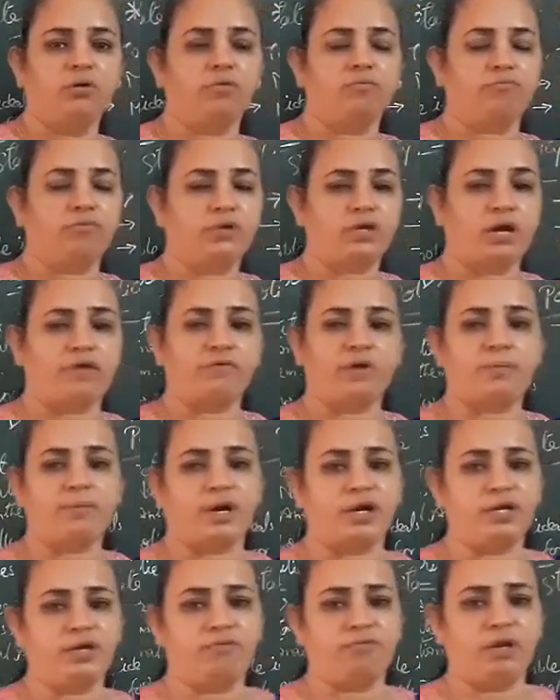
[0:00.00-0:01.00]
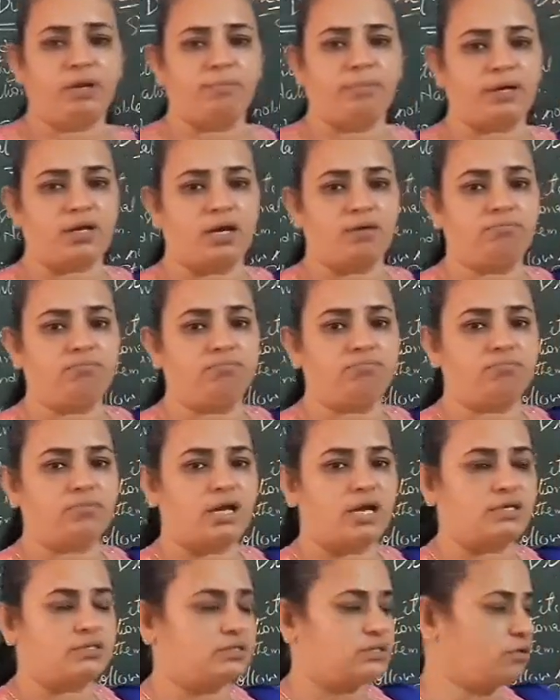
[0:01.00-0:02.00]
our body will become
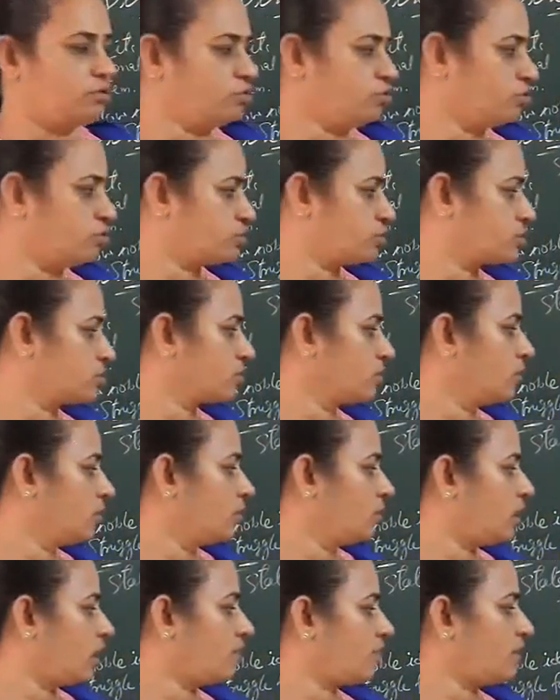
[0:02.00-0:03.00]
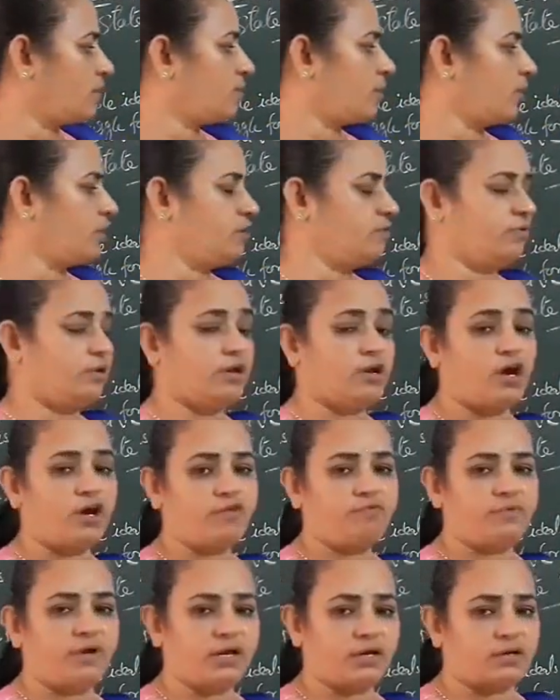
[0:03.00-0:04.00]
as loose. Our body will
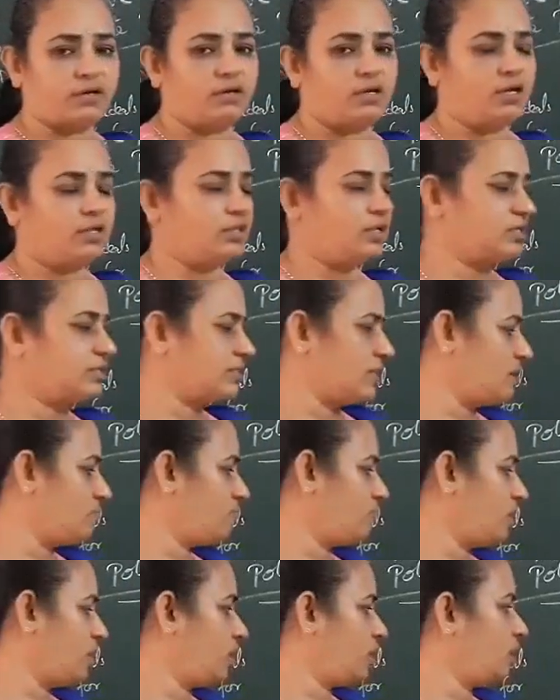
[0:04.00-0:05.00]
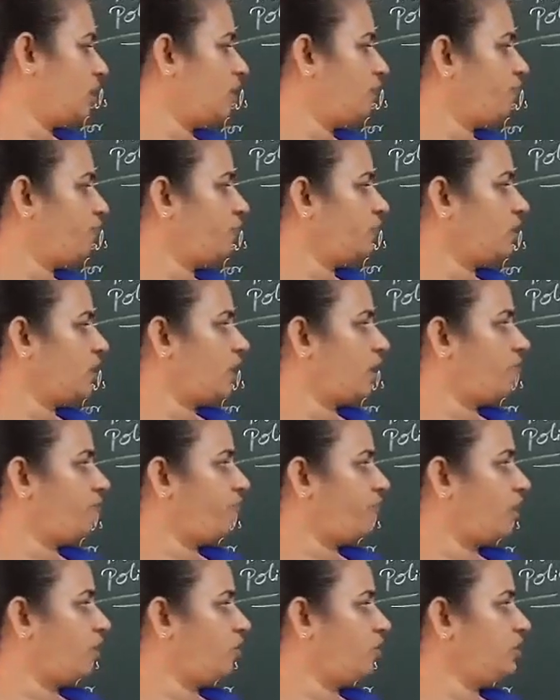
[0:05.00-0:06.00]
not work. In the same way, if we are
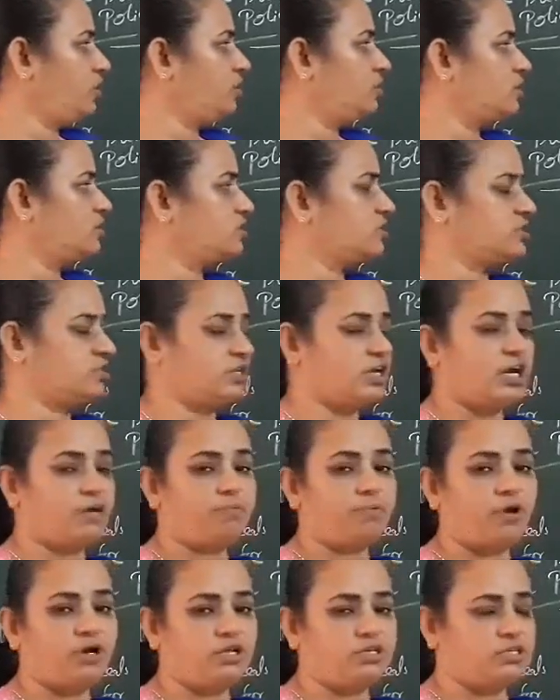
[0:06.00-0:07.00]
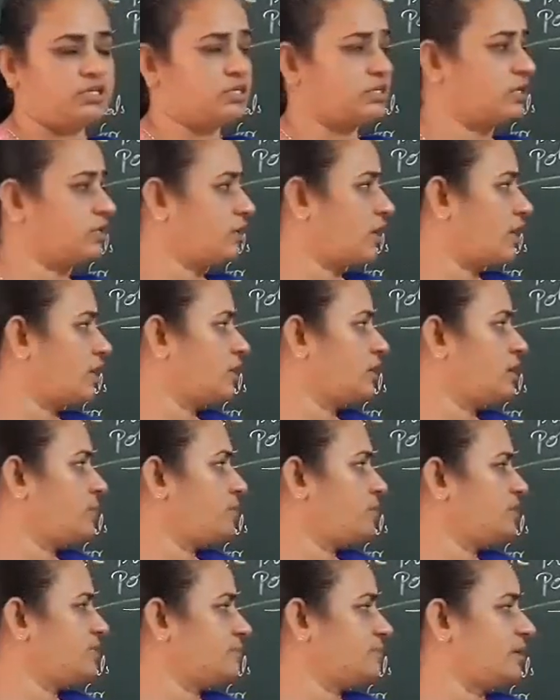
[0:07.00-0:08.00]
following this state policy, directive
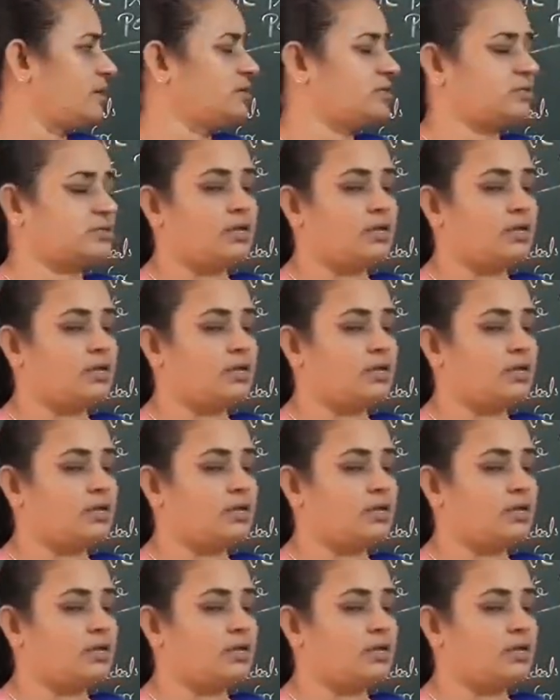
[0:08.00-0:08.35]
principles,